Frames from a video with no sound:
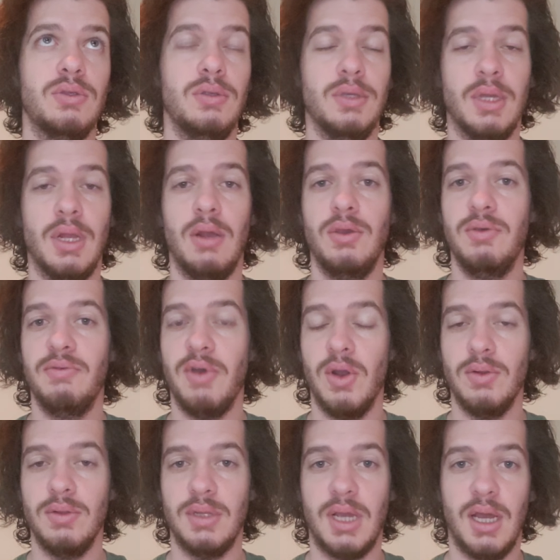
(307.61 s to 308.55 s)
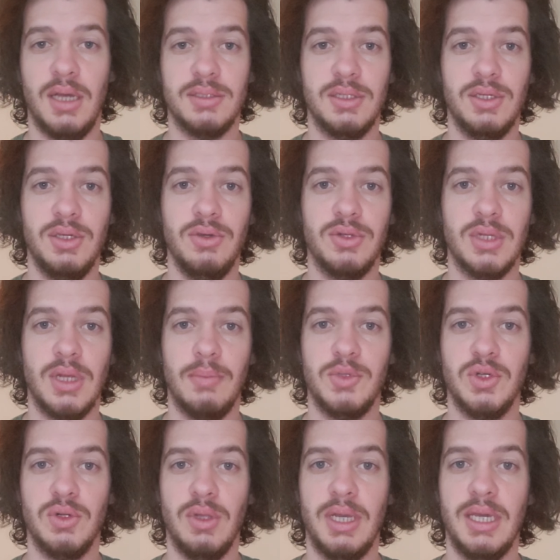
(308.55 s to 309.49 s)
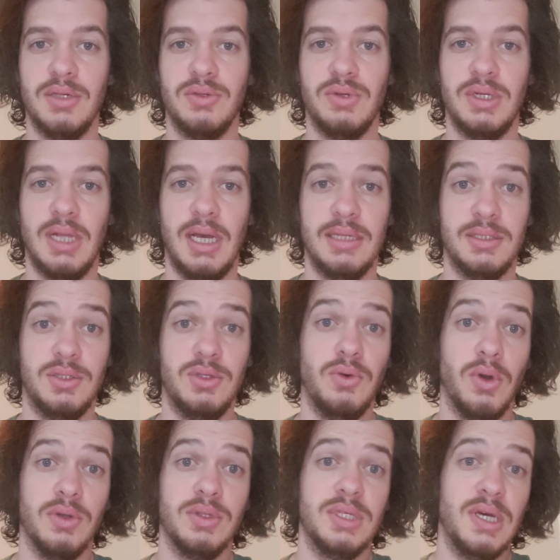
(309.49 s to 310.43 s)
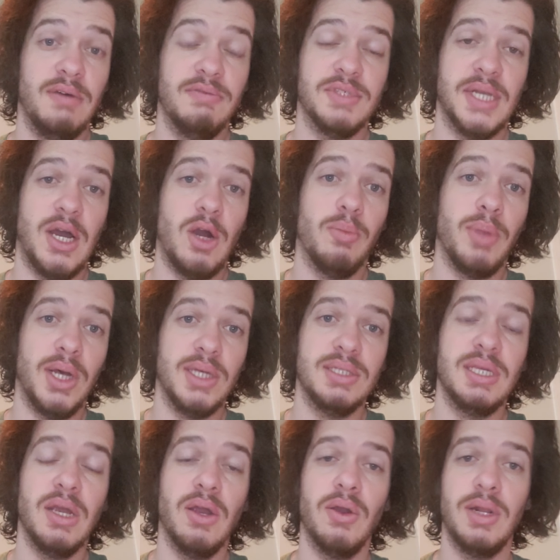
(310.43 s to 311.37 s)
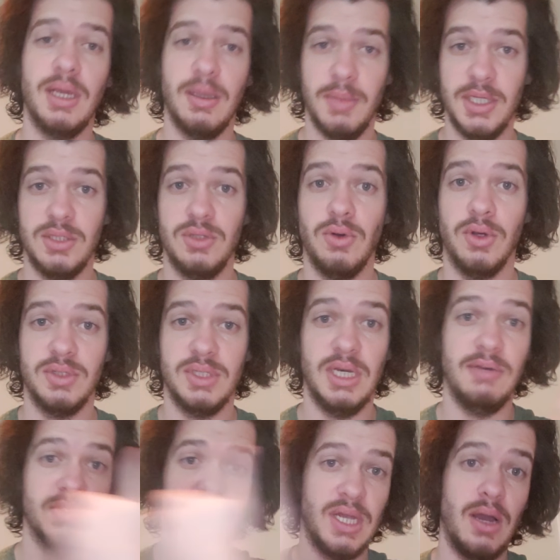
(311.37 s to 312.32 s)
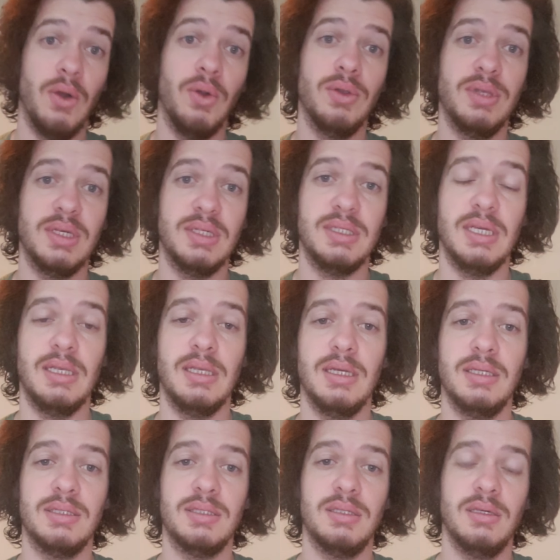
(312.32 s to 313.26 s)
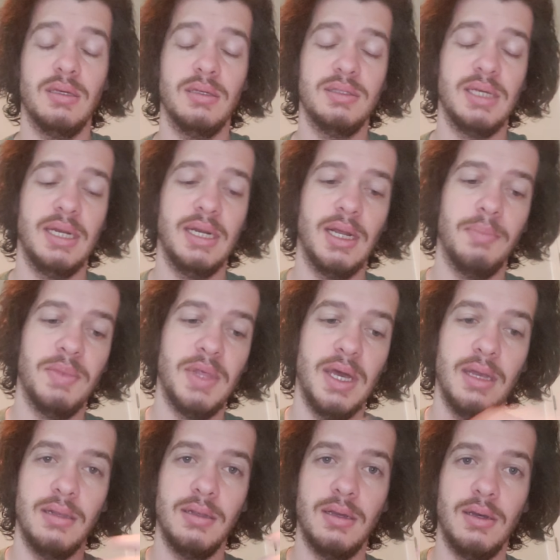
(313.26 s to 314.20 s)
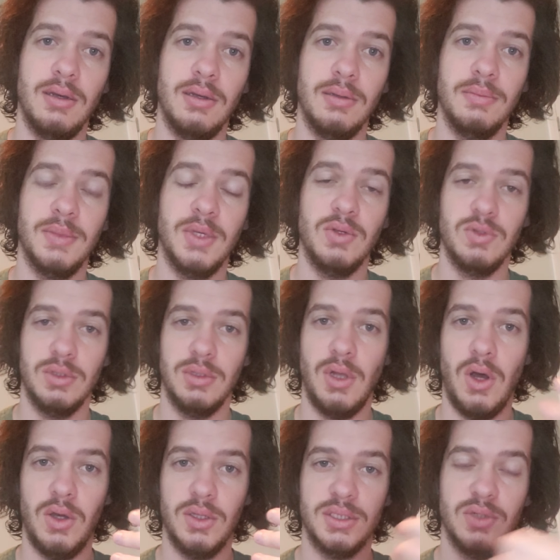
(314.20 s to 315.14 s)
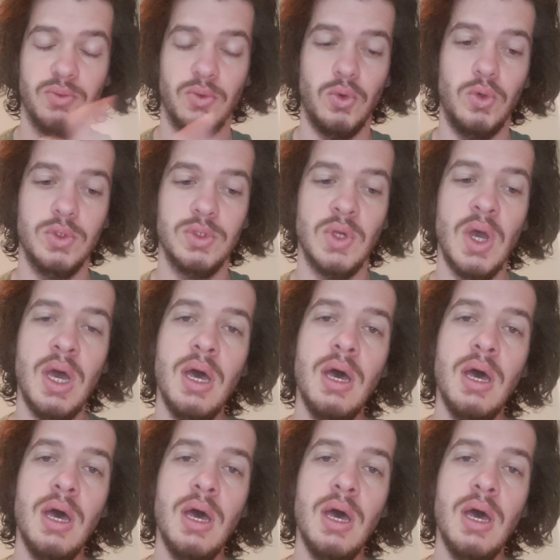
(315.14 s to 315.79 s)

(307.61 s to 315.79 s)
you've heard in the Constitution, I'm sure, like history classes, to ourselves and our posterity. It means to ourselves and our descendants, setting up that those laws and rules.